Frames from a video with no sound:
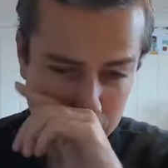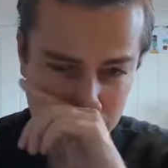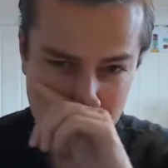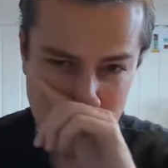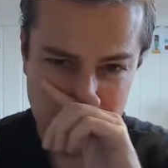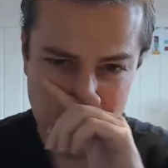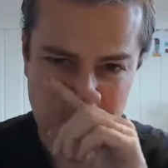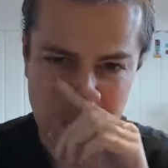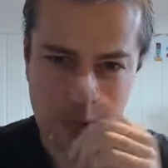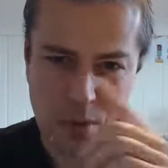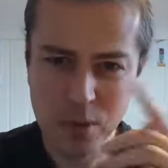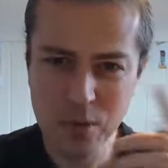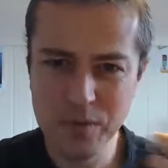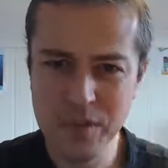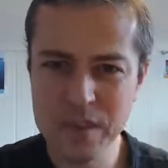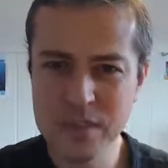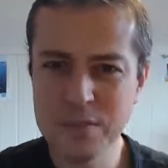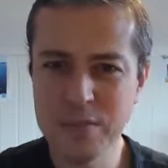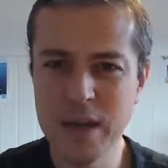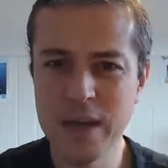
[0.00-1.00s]
And the proof
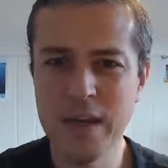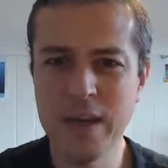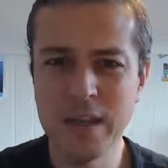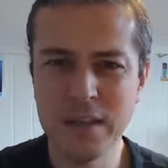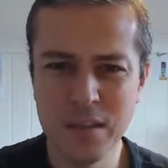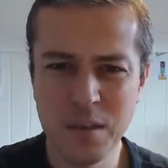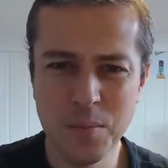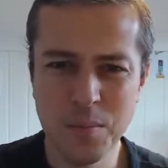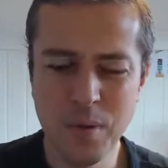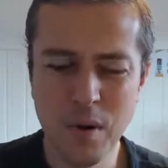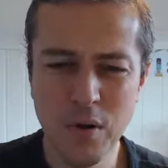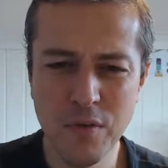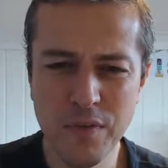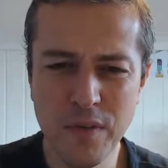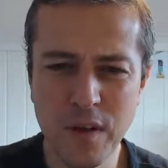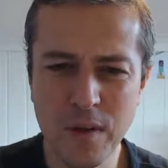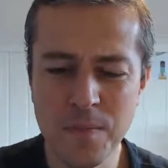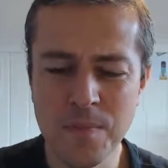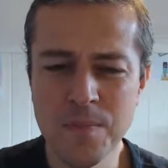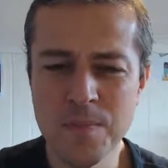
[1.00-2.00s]
is my LinkedIn
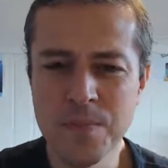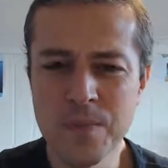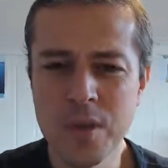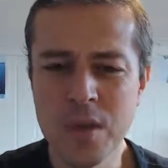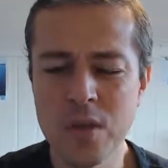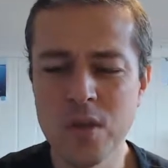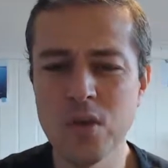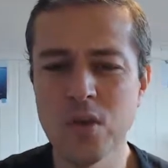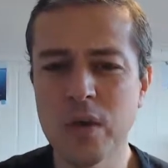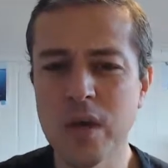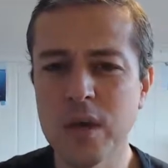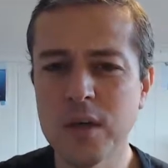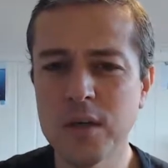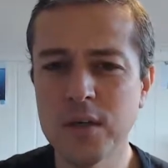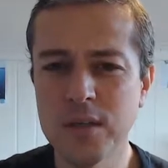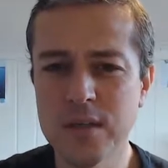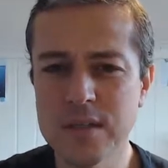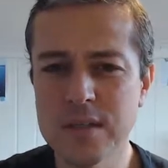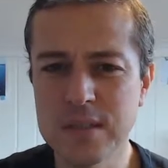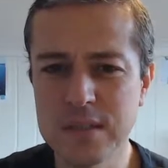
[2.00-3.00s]
profile. You can
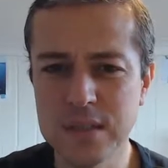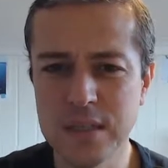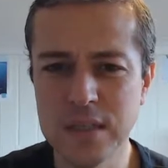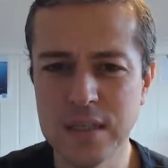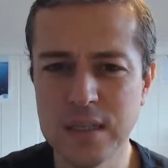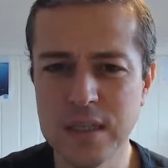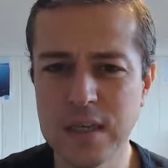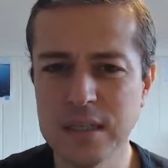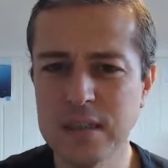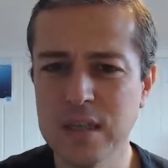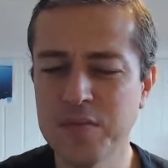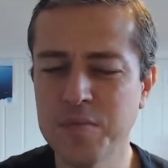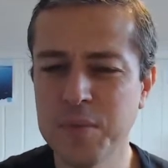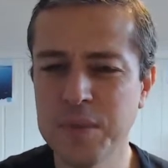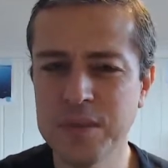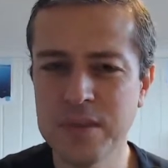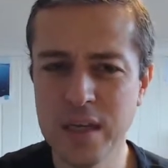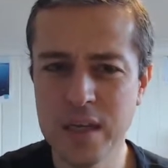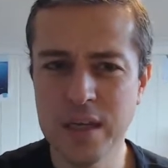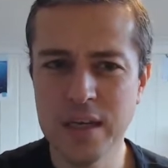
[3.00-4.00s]
go and see that I've
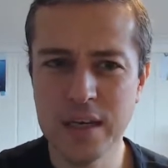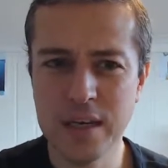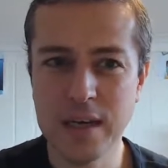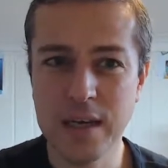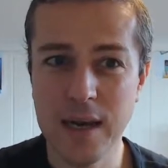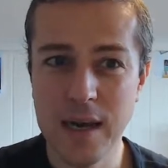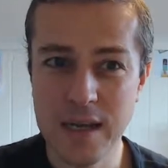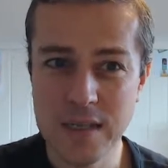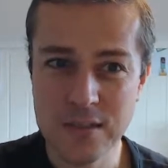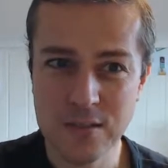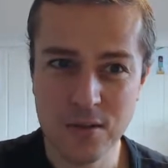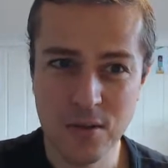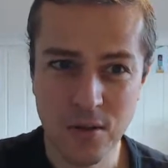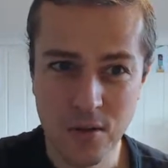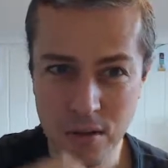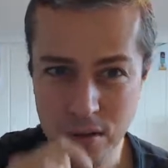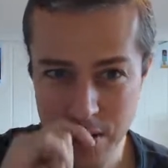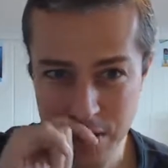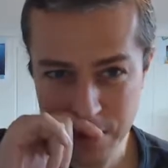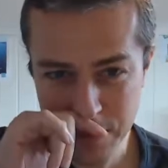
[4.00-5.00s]
been taking a class
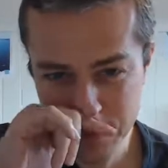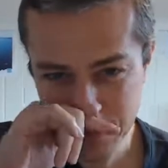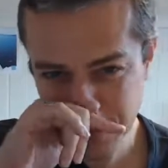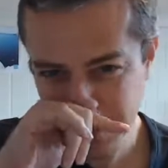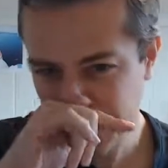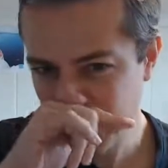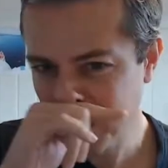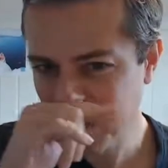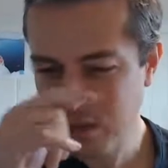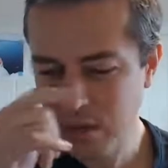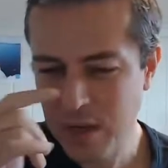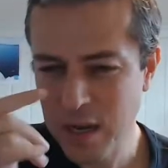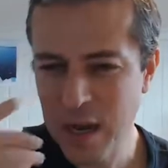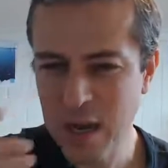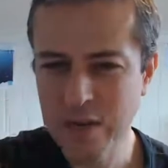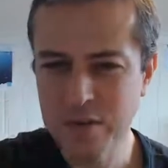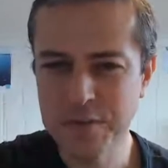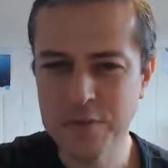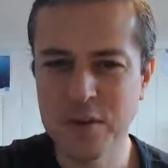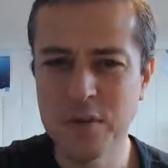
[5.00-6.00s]
on learning to teach
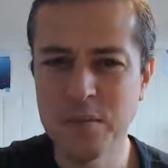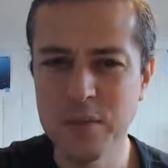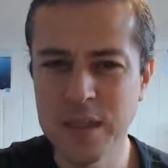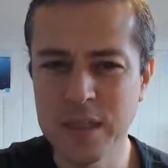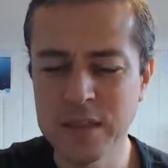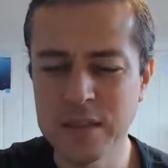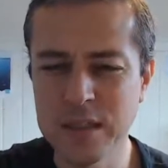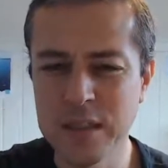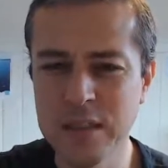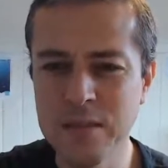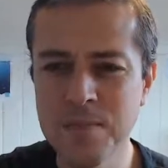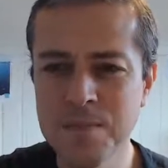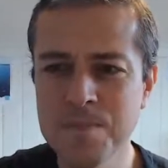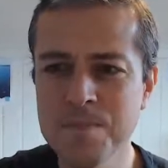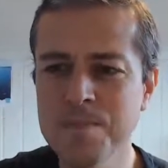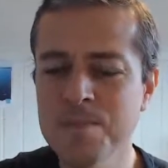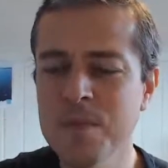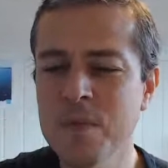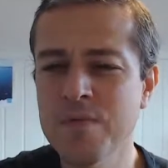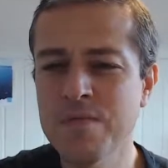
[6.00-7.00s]
online from LinkedIn.
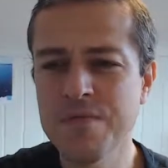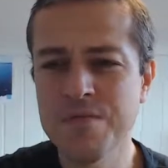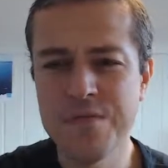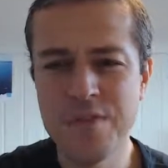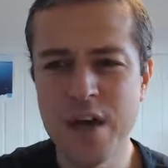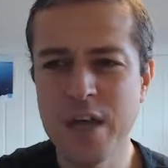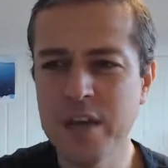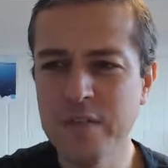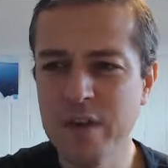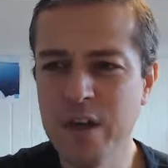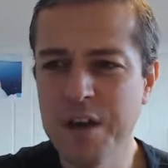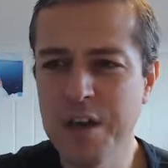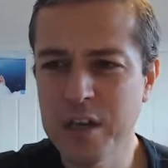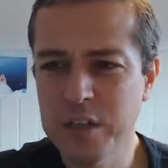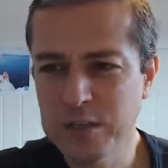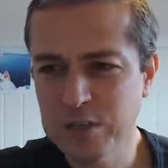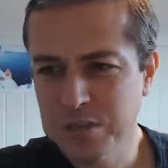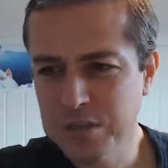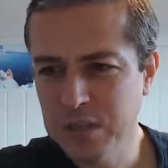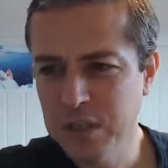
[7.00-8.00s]
Very, very
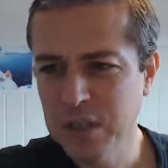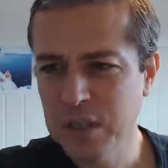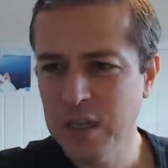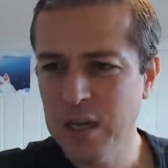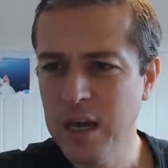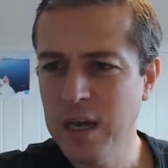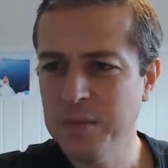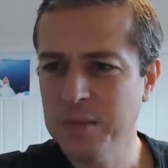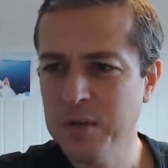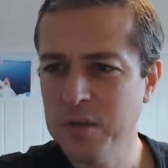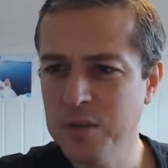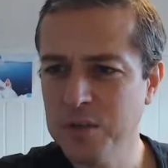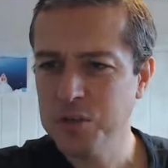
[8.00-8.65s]
interesting. I'm going to